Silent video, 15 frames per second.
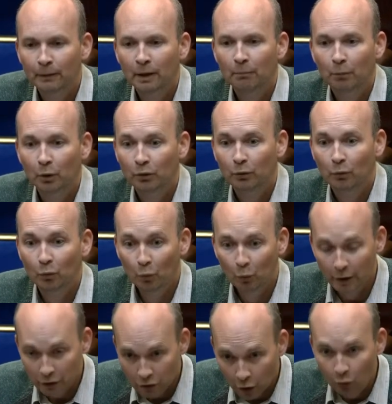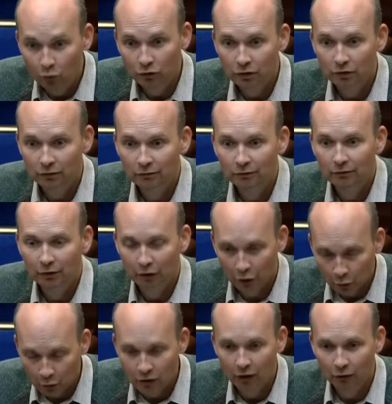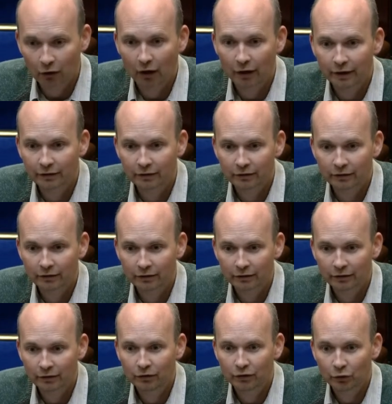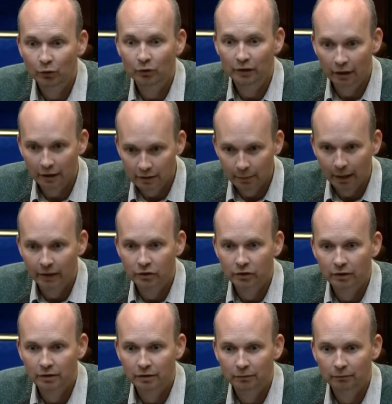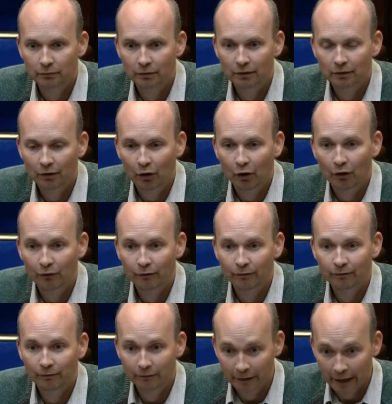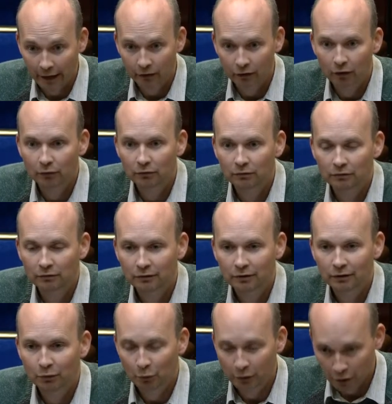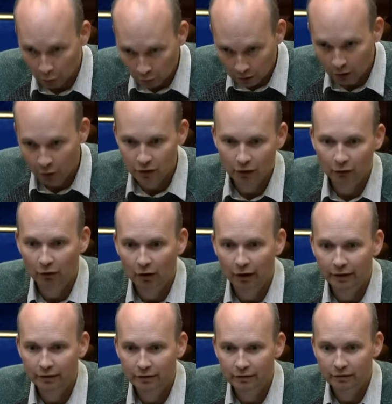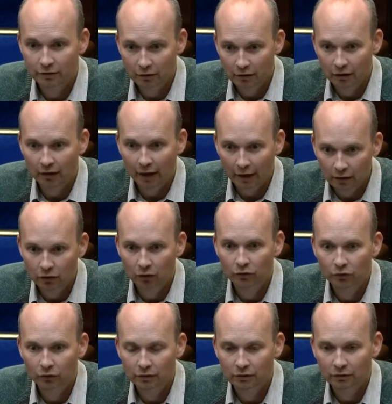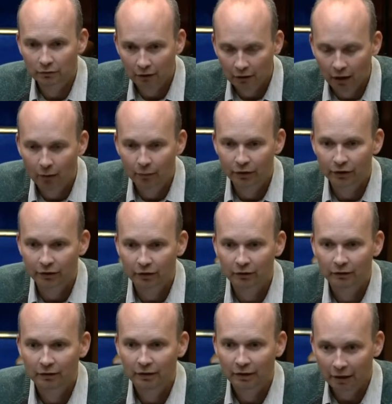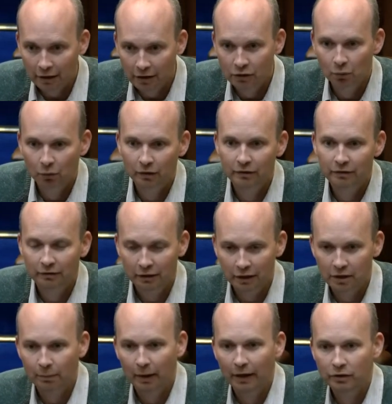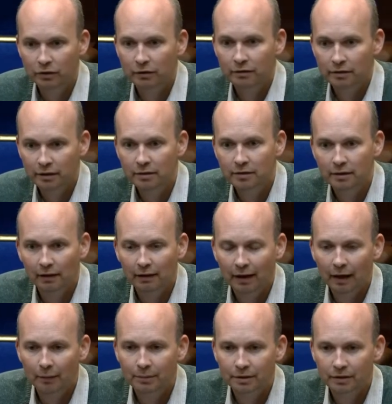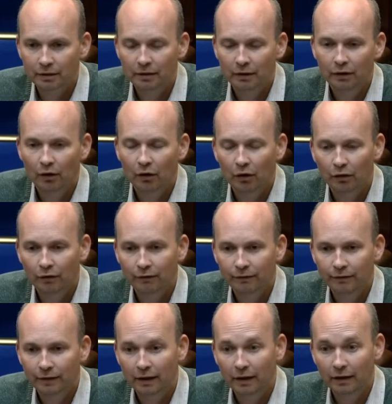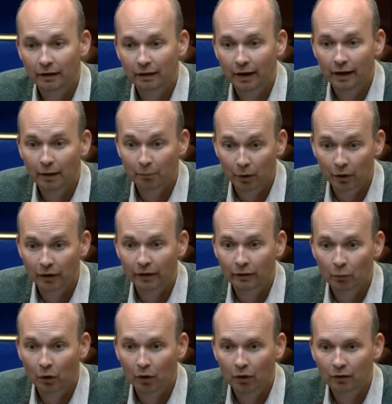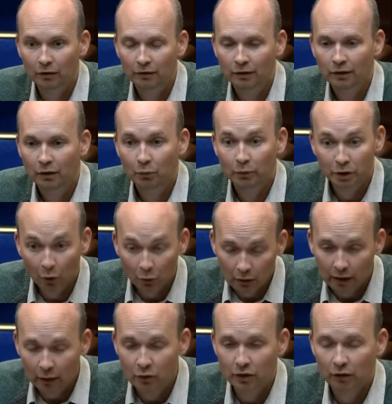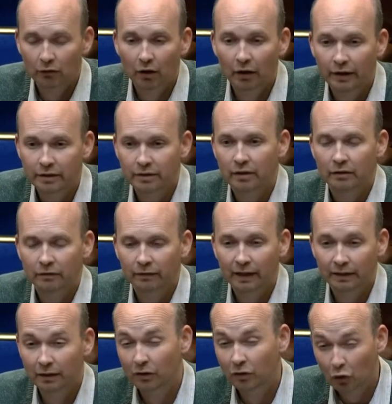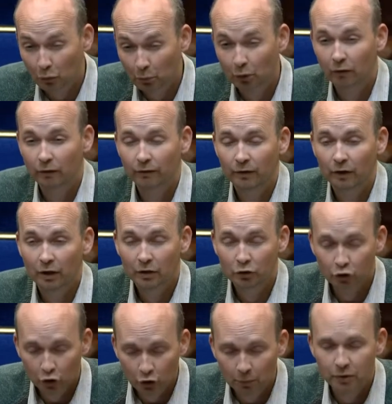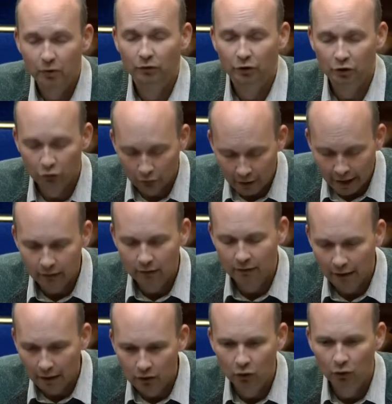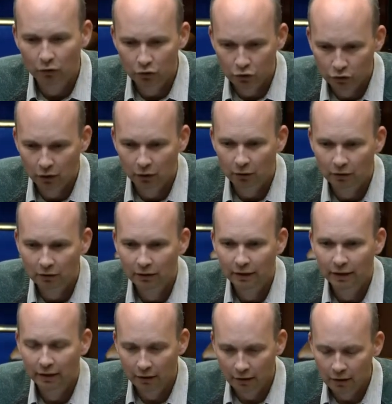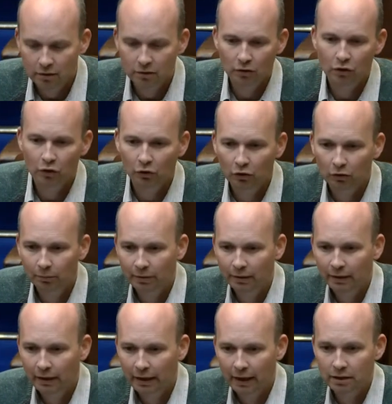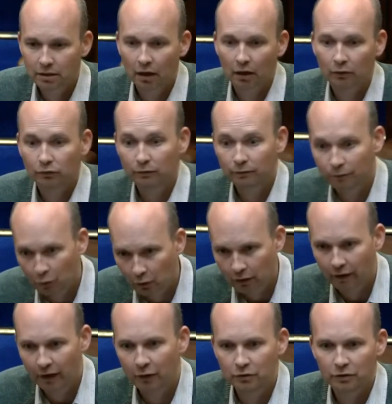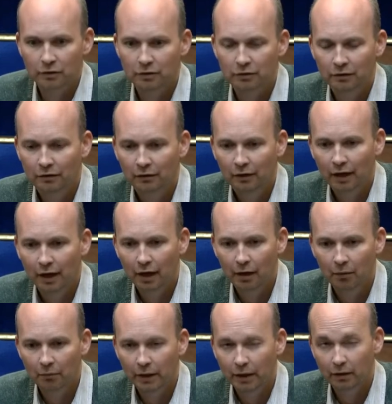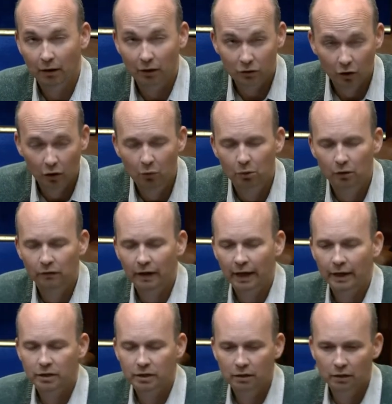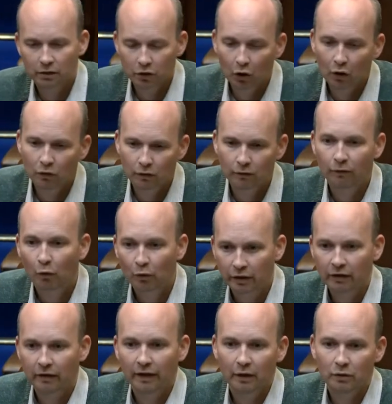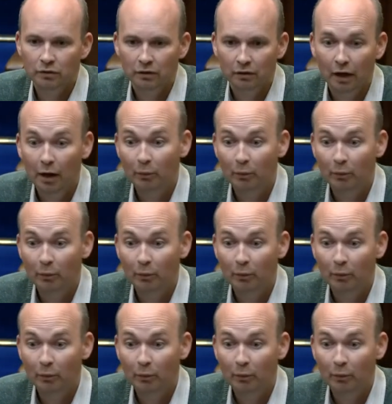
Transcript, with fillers: But we don't close our eyes to the expansionism of NATO. We don't close our eyes to the 800 kilometer eastward expansion since the collapse of the uh, Berlin Wall. We don't close our eyes to the fact that the number of troops under direct NATO control in Eastern Europe has gone from 4,000 um, in October of last year to over 40,000 now.